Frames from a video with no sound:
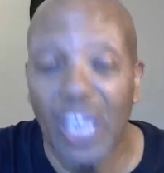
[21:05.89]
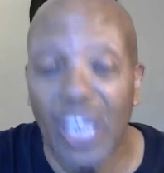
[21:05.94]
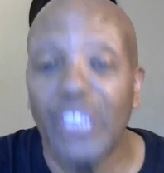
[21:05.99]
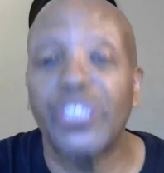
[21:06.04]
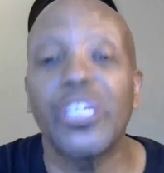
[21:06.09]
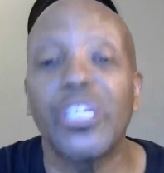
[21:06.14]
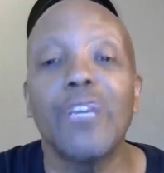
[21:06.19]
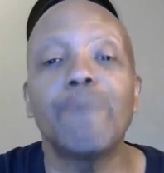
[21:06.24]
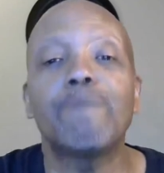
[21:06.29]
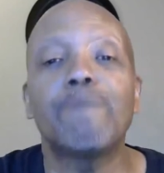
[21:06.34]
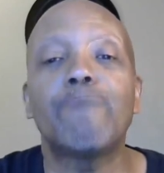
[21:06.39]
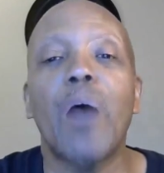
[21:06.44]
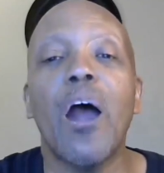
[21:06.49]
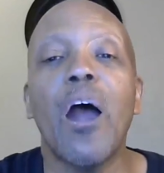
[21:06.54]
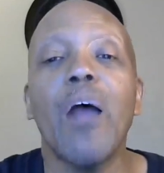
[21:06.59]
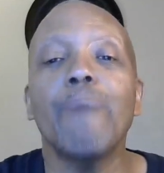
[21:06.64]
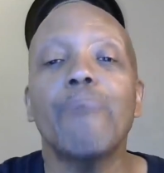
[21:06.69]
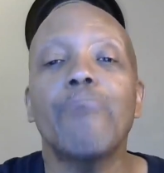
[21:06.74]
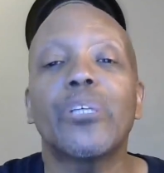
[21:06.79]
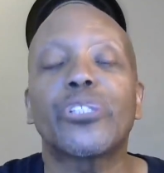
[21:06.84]
She
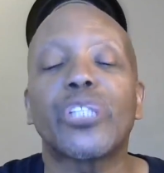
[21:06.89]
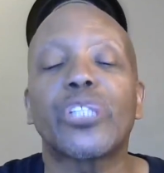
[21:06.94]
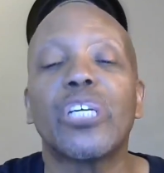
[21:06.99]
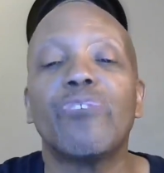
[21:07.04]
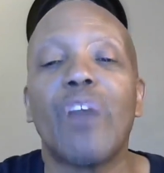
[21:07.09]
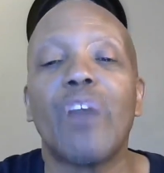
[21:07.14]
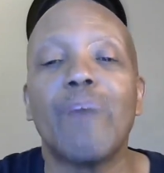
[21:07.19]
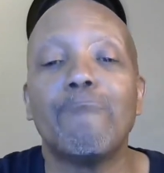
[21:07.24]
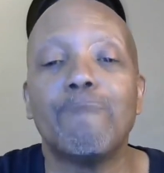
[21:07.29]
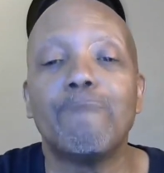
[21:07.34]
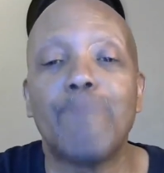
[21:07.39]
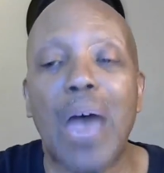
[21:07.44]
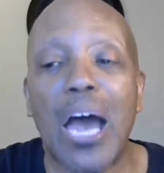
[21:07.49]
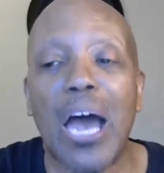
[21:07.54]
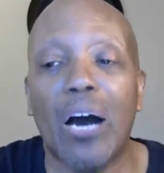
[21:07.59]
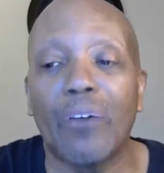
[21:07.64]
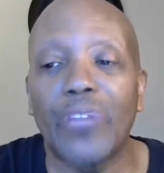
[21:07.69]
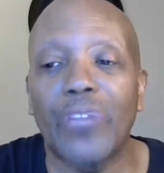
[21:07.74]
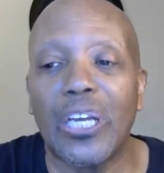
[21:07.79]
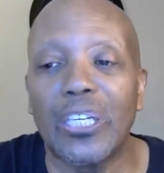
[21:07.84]
purposely
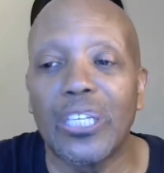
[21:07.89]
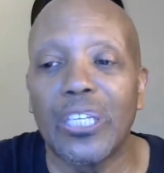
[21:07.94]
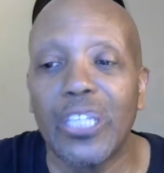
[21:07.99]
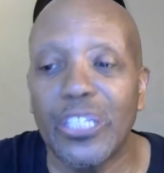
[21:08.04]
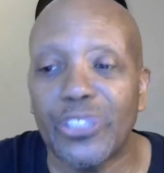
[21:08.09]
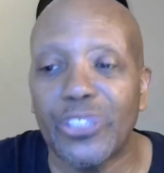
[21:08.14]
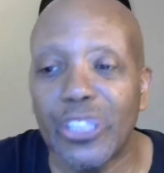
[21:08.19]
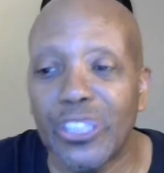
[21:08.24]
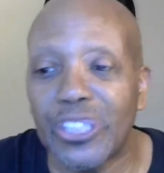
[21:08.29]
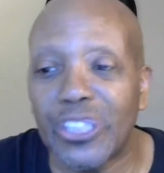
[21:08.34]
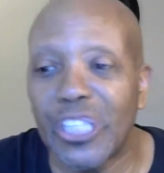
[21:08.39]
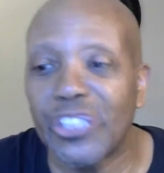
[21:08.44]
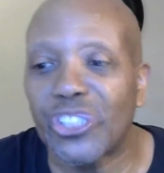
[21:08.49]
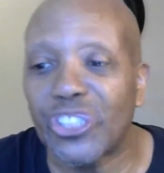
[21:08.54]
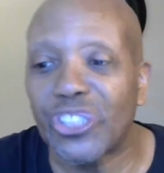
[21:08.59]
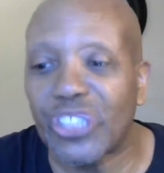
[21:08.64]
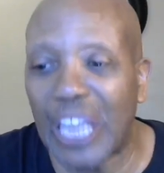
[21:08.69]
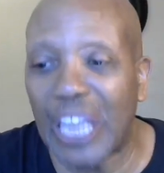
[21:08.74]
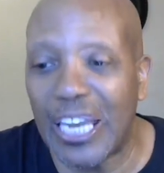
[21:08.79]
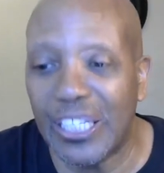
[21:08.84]
rebelled and listened to
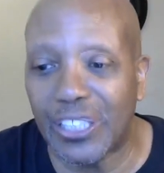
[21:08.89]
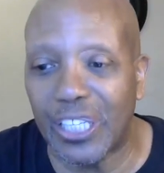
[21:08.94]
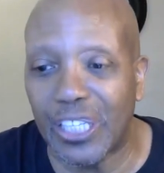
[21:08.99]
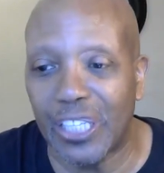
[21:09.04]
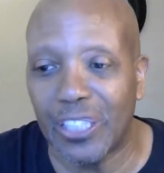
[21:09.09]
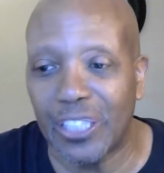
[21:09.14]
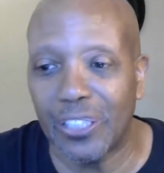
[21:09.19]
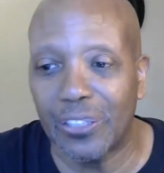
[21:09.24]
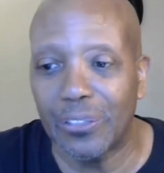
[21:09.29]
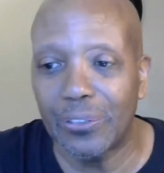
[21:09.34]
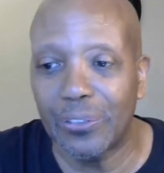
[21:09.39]
Satan.